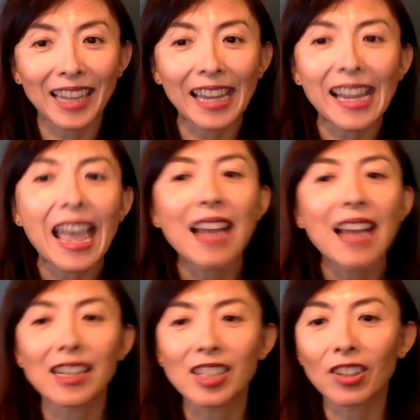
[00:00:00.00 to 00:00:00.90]
Okay,
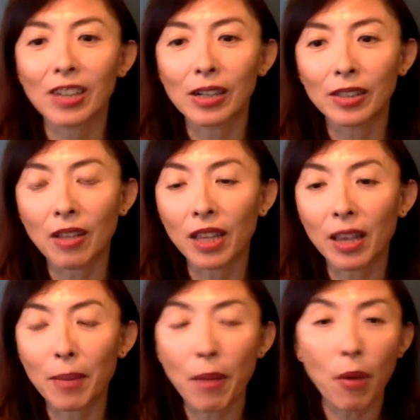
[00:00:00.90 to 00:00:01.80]
catching into the currency of
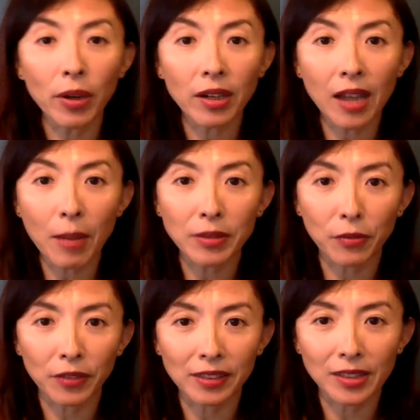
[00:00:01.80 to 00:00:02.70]
thinking about, well, what a day with
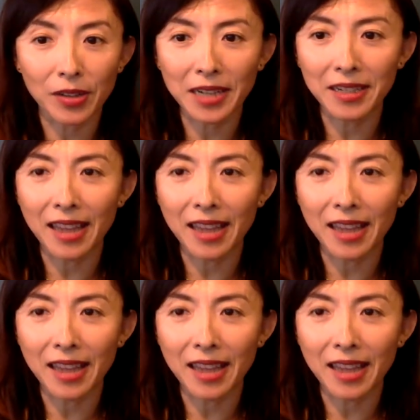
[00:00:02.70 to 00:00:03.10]
Sophie, see you another day.